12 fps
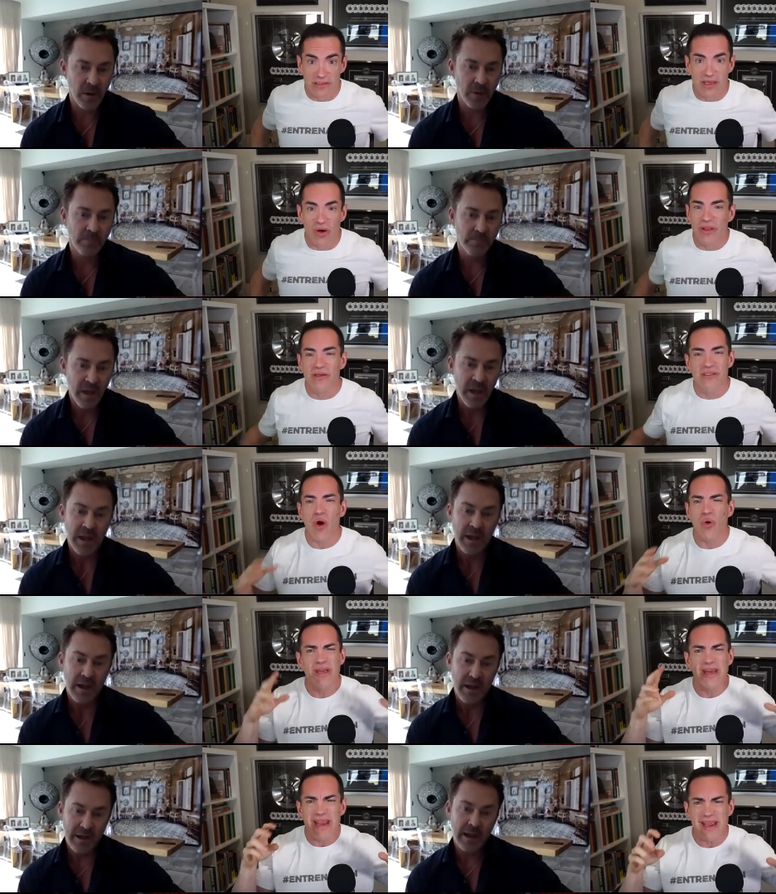Speaker 1: So there's no
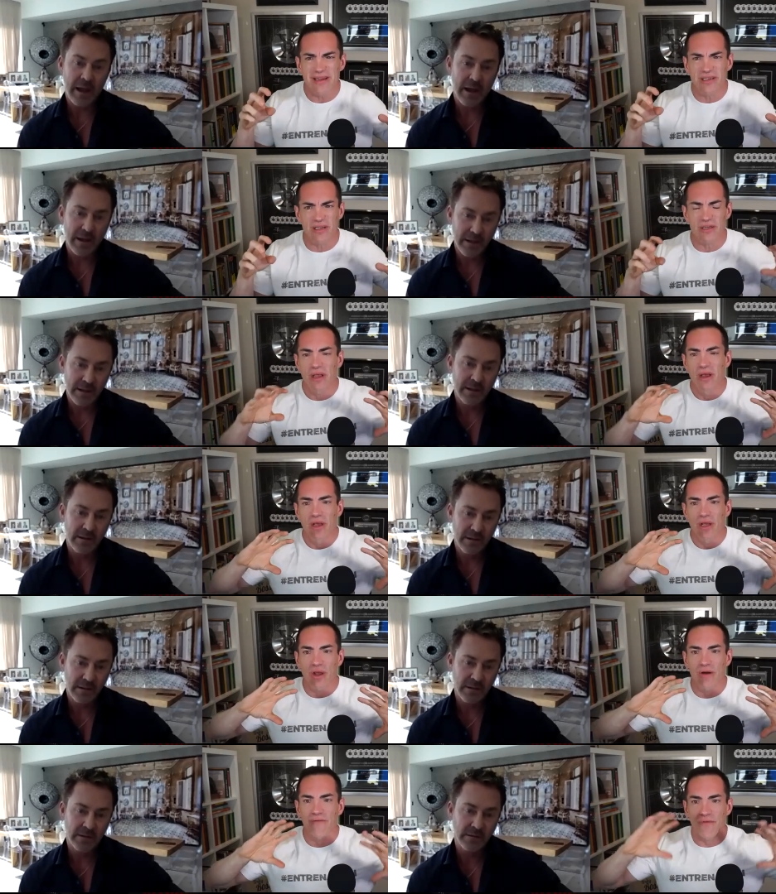need to
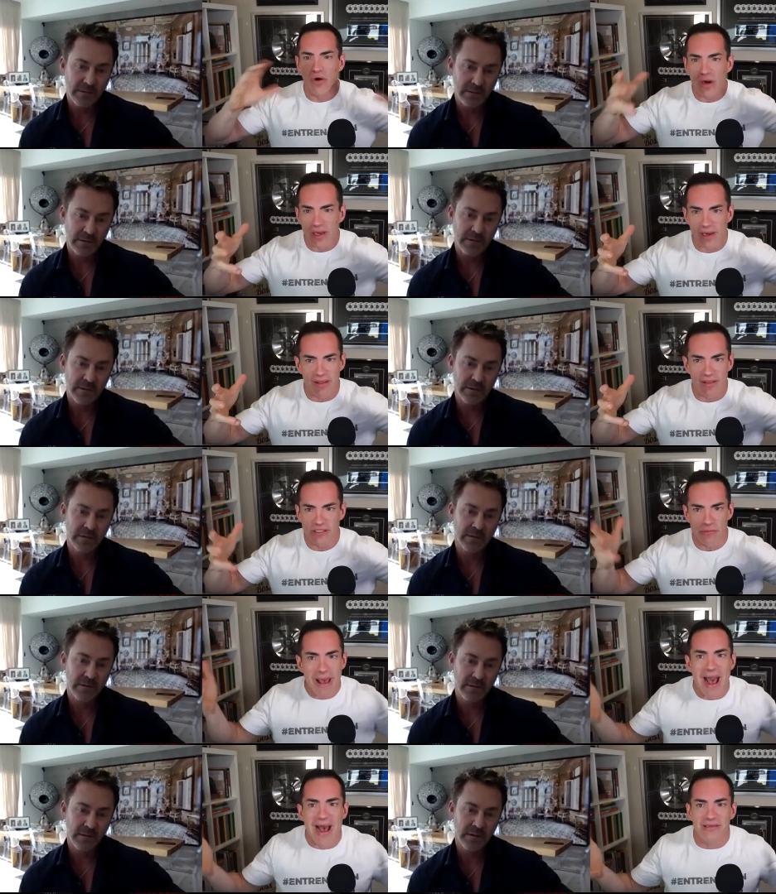convert it into this
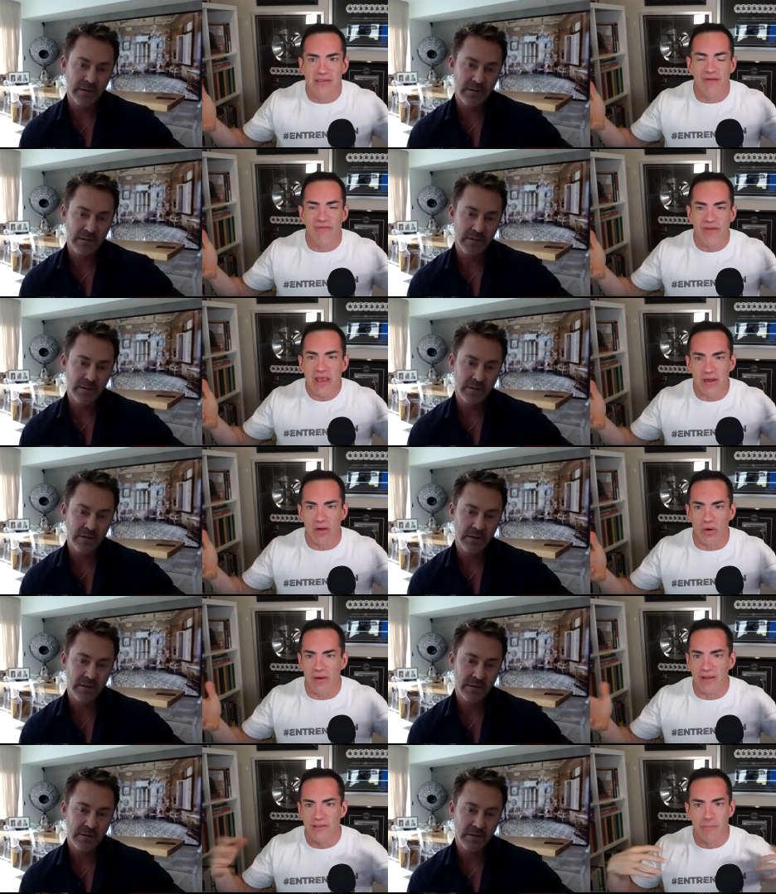passive
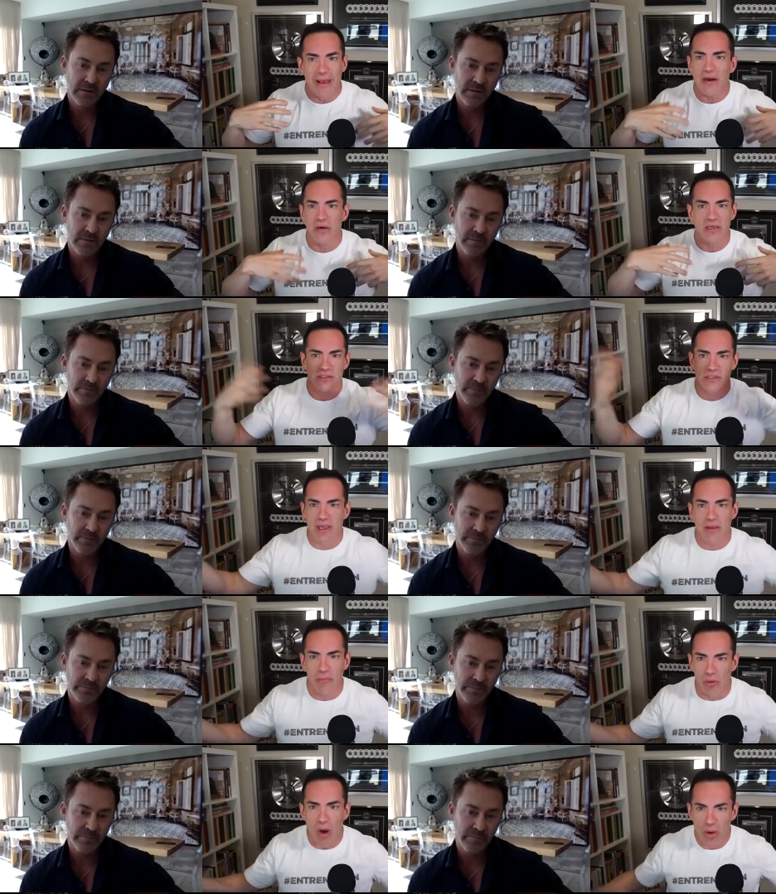vehicle. It's better to just
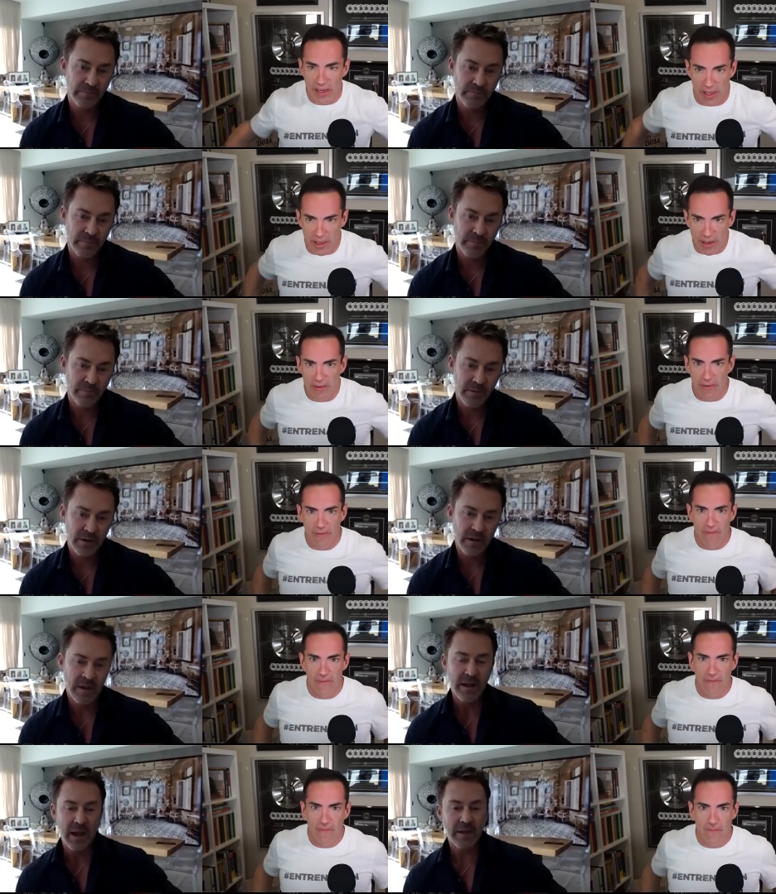keep growing it.
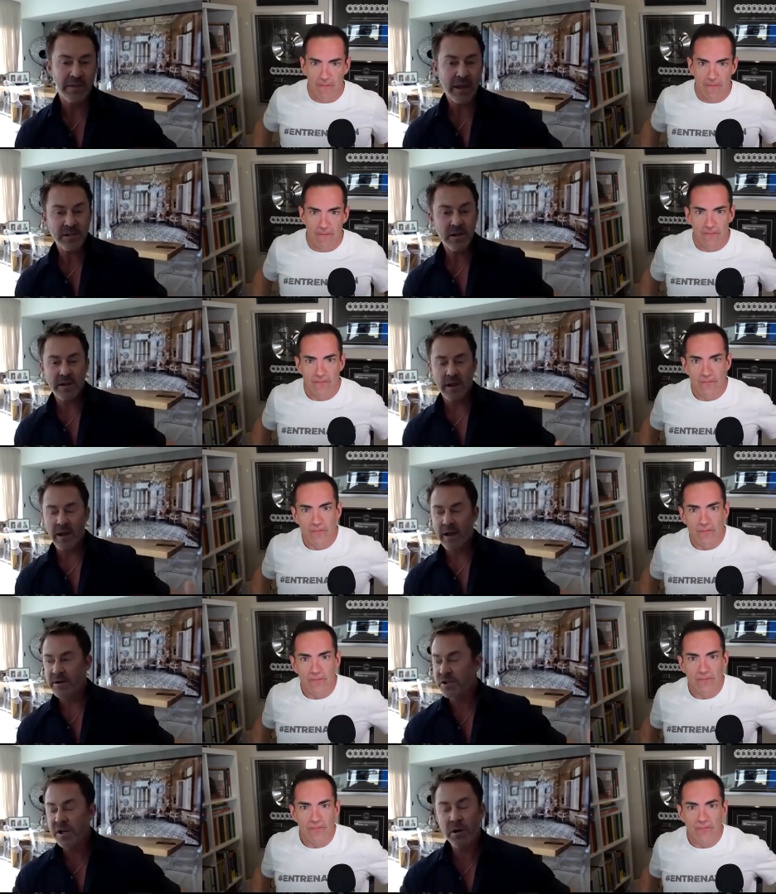
Speaker 2: That's a,
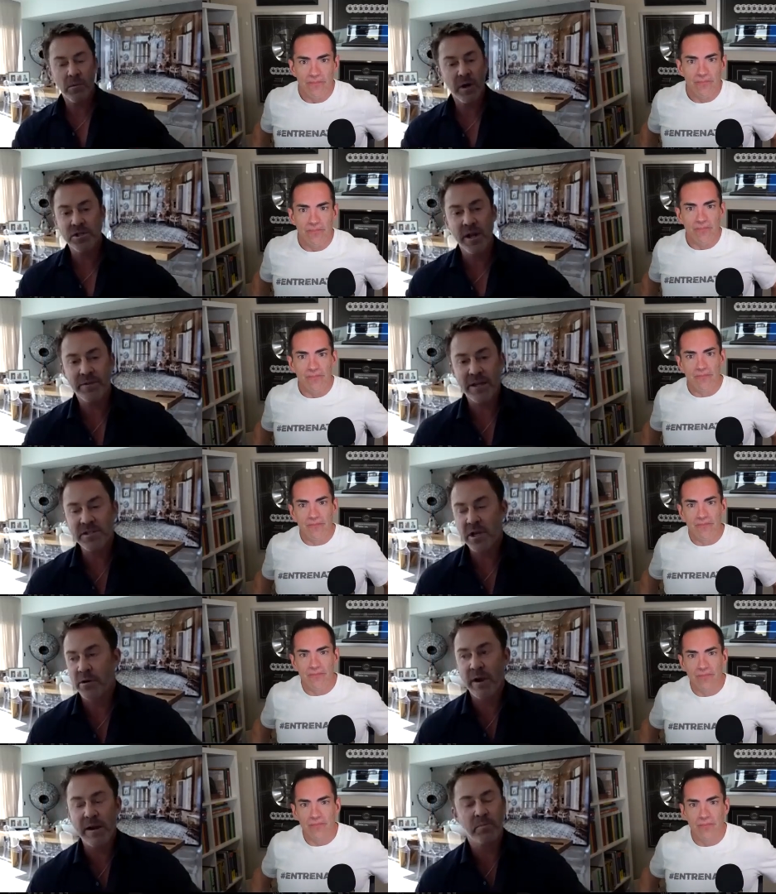and you know what, Jeff, that's a
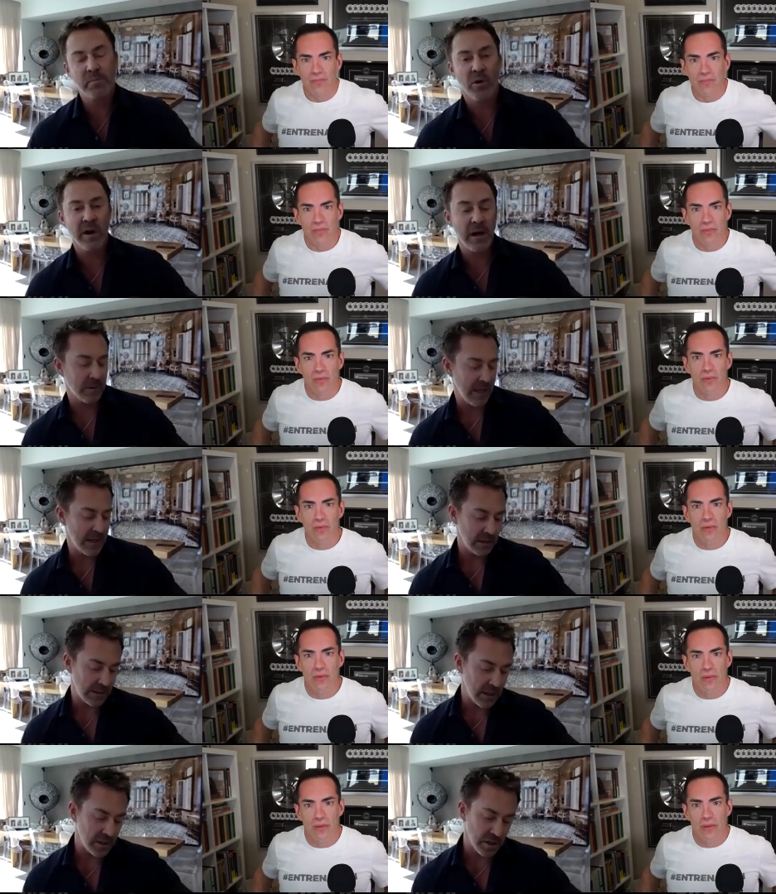great point. I'm glad you,
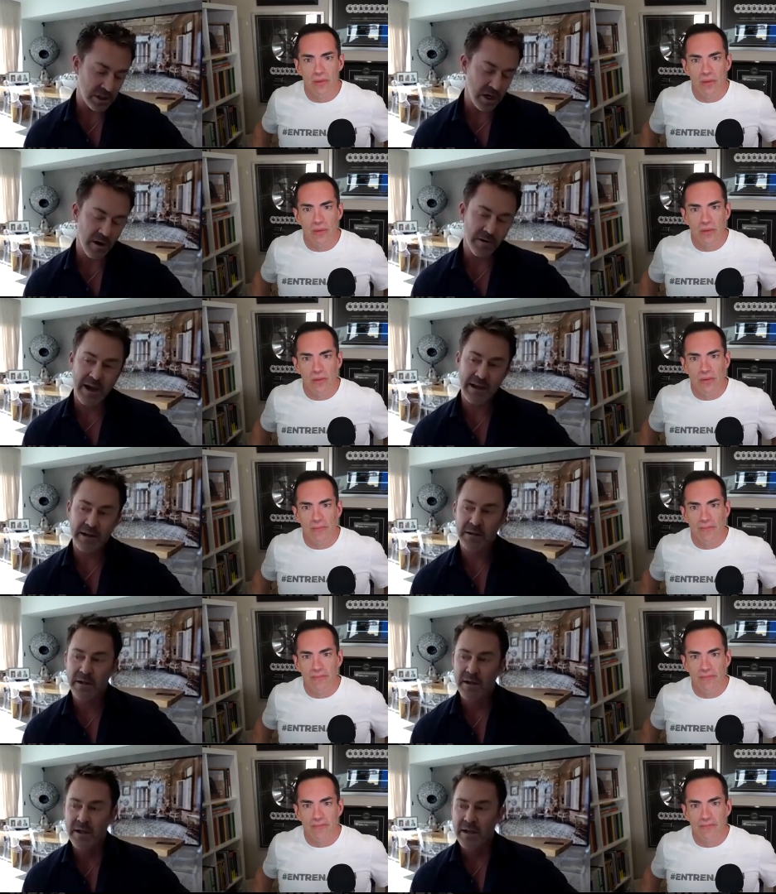that you share that. And
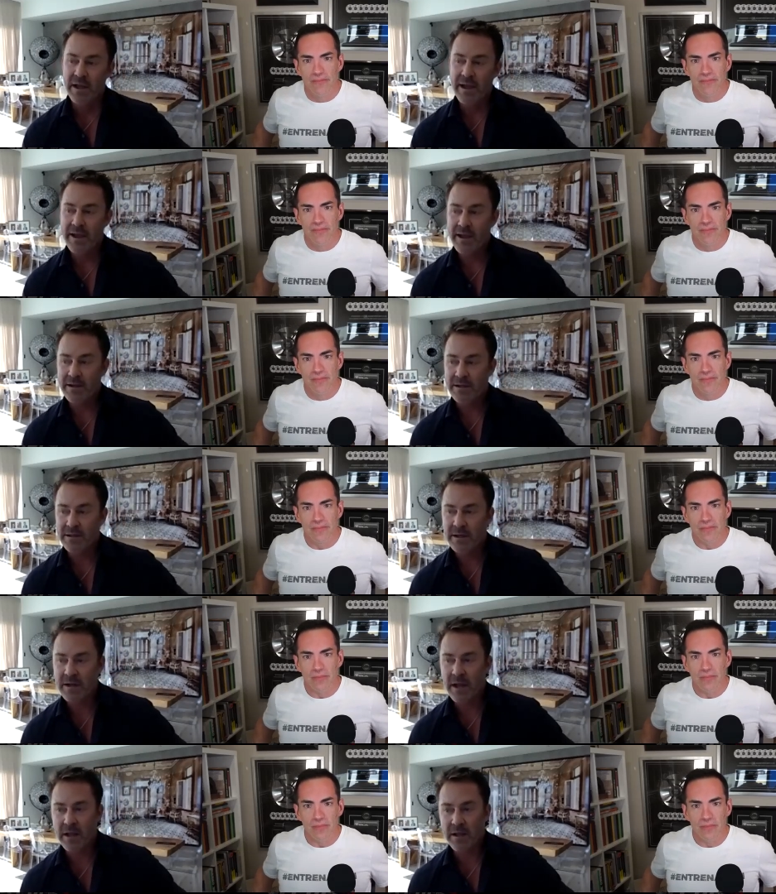and
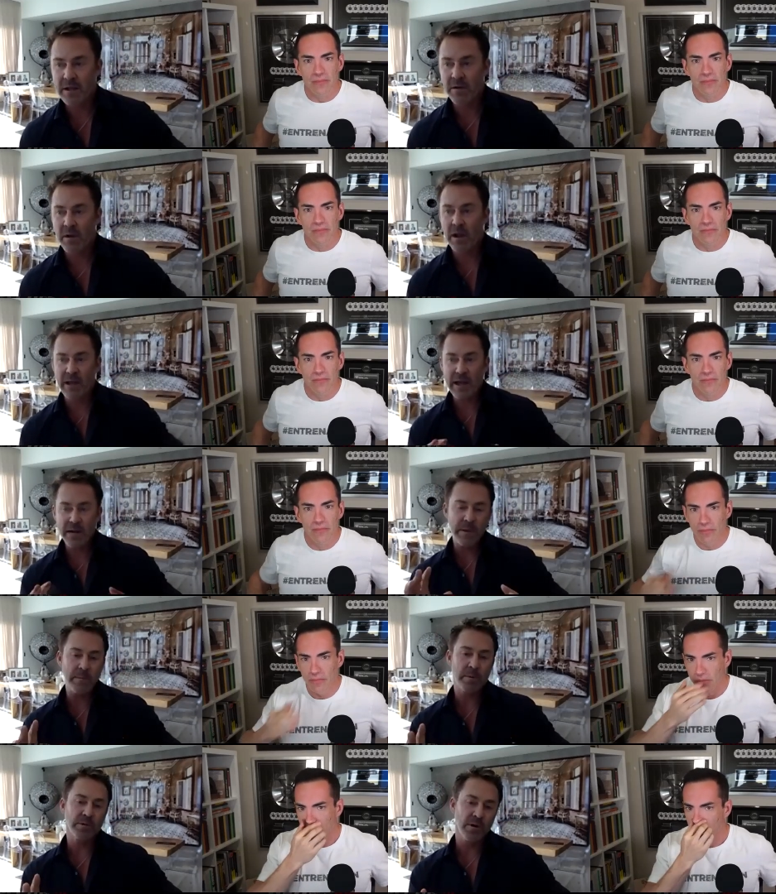you know, a lot of people